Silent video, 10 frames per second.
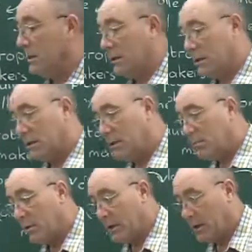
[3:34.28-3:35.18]

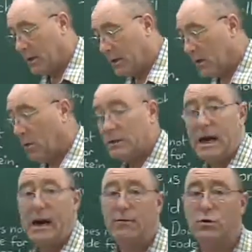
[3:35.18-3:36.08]
simply not to
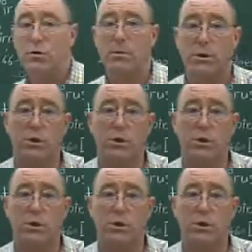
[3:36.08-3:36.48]
have too much